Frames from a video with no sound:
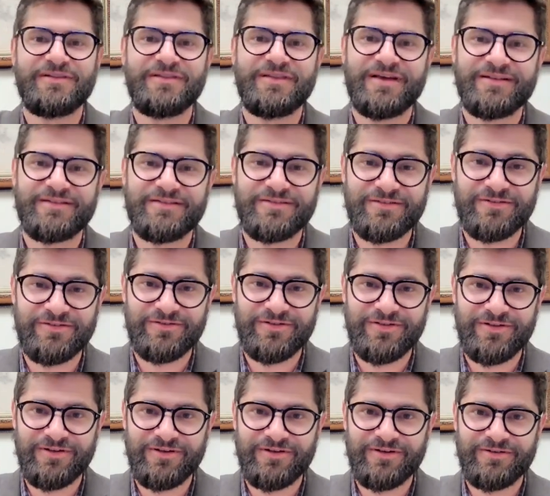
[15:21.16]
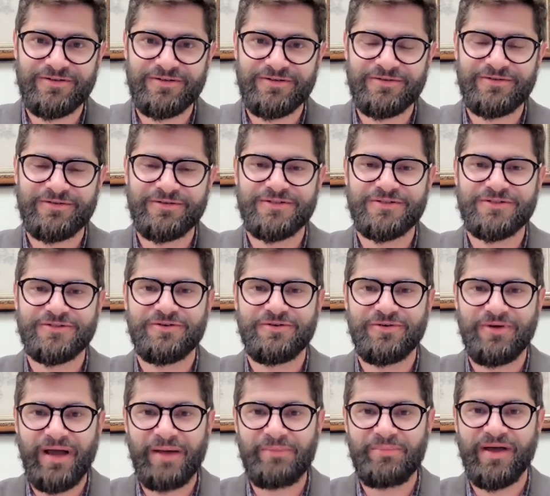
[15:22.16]
That's circular.
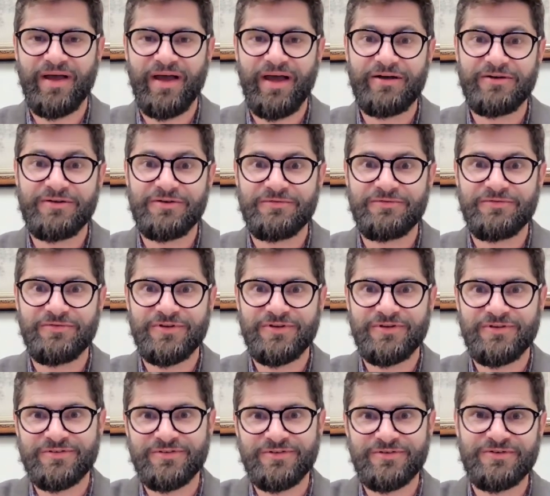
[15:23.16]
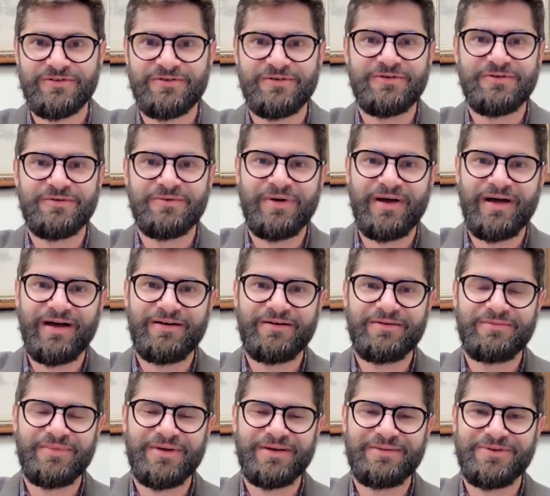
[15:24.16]
Crap. How do you avoid the circle? Well,
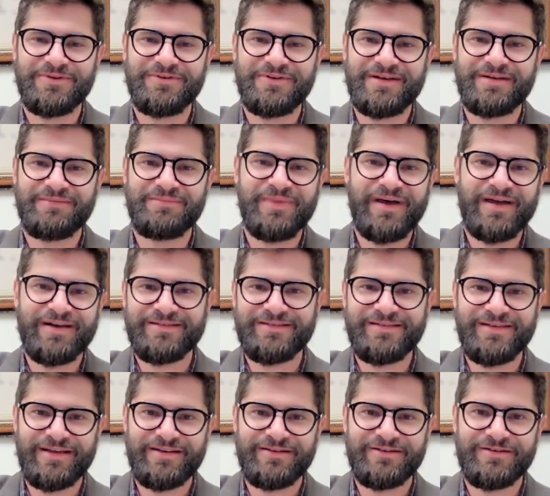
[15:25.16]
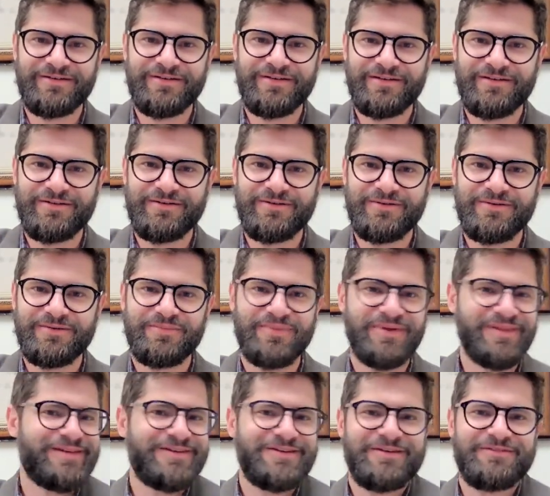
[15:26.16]
maybe you need a meta standard, but
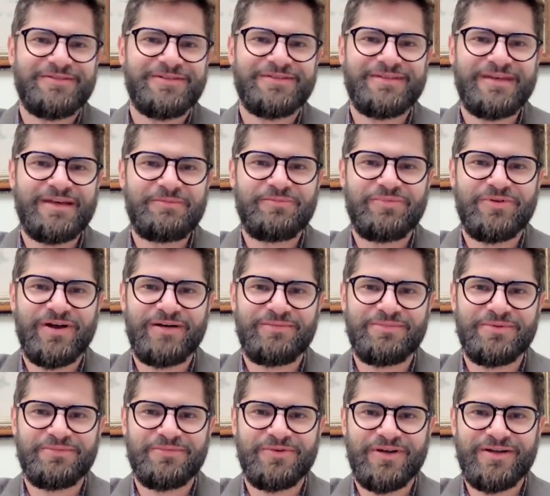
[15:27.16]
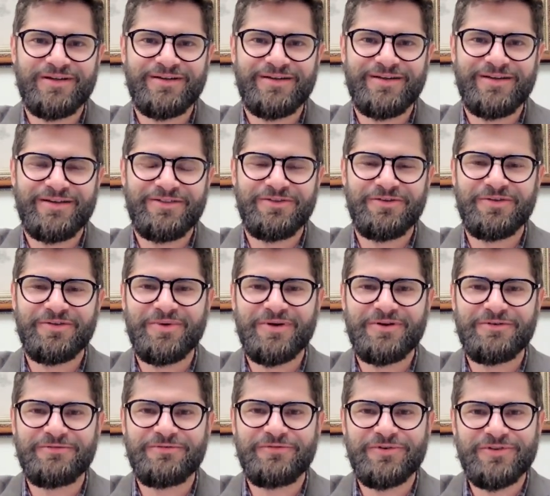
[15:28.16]
then you have the same problem, right? The only way
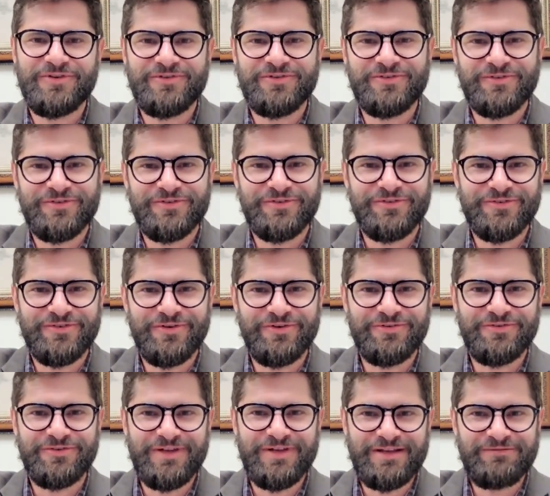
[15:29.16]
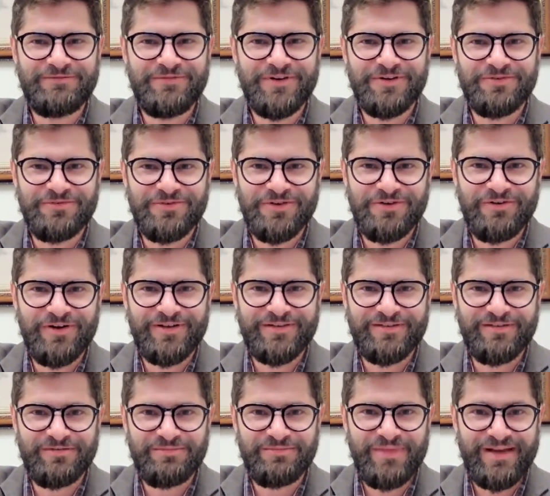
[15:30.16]
to avoid the circle is to go to an infinite regress
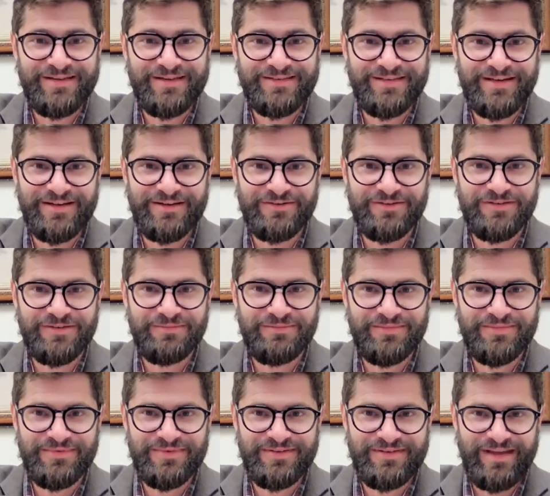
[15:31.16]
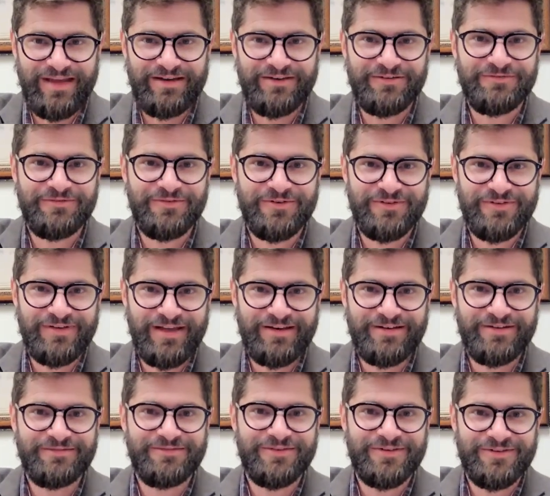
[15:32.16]
of meta standards, standard for a
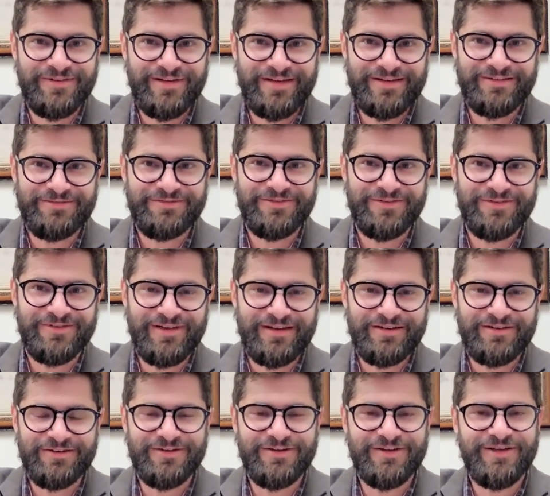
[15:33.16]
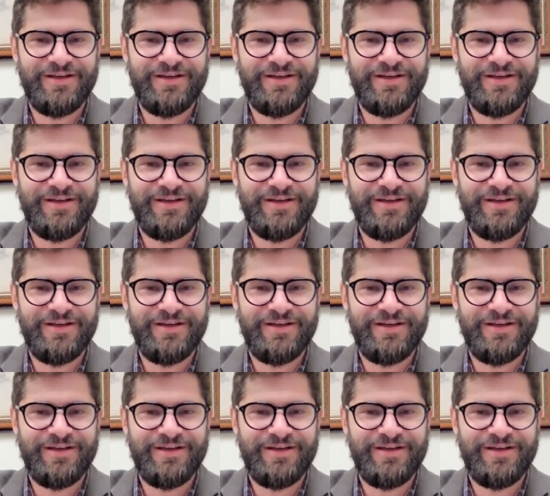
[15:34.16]
standard for a standard for a standard.